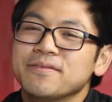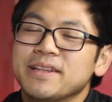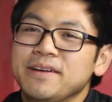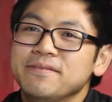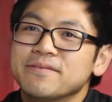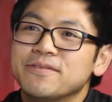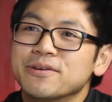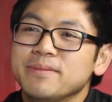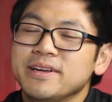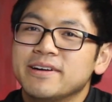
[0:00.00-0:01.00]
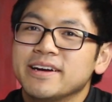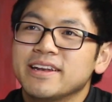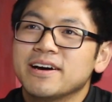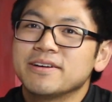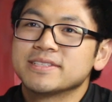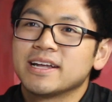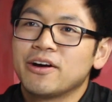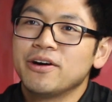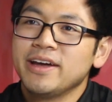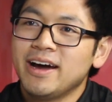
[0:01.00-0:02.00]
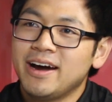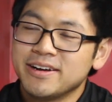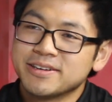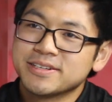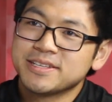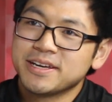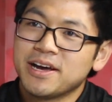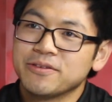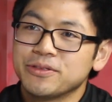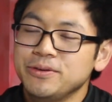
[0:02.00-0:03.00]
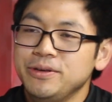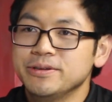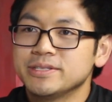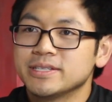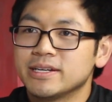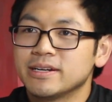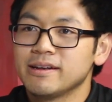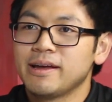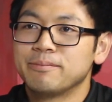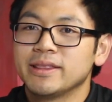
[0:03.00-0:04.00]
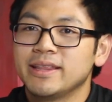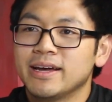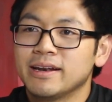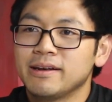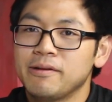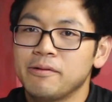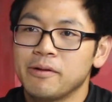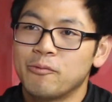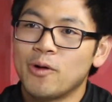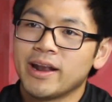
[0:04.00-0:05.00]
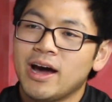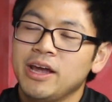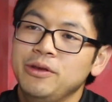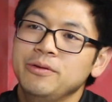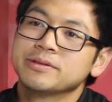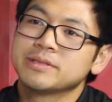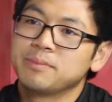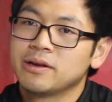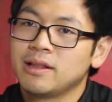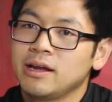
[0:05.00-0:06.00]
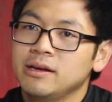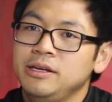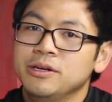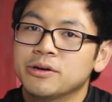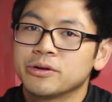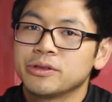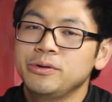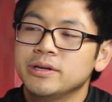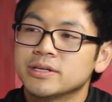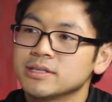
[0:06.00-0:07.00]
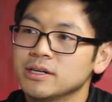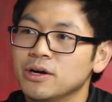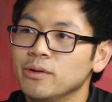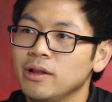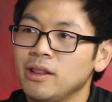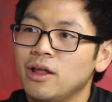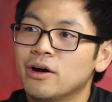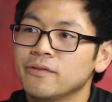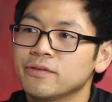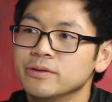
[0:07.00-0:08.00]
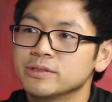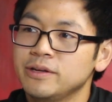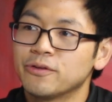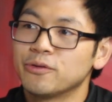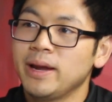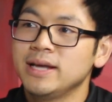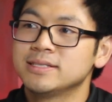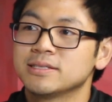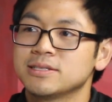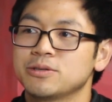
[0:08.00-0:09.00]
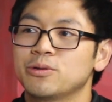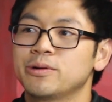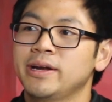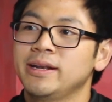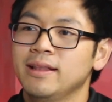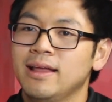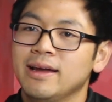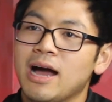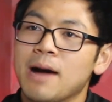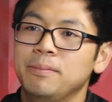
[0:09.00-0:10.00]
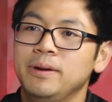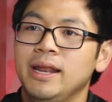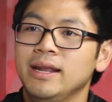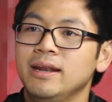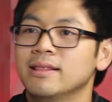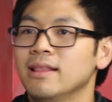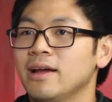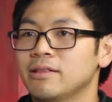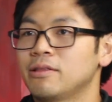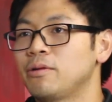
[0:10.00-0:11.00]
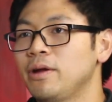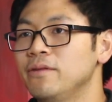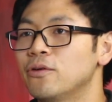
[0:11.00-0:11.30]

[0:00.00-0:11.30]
of it. Even for me right now, it's like, oh yeah, I understand how to use it, but then what I used about like a year or two years ago, a lot of those informations is already like updated like three,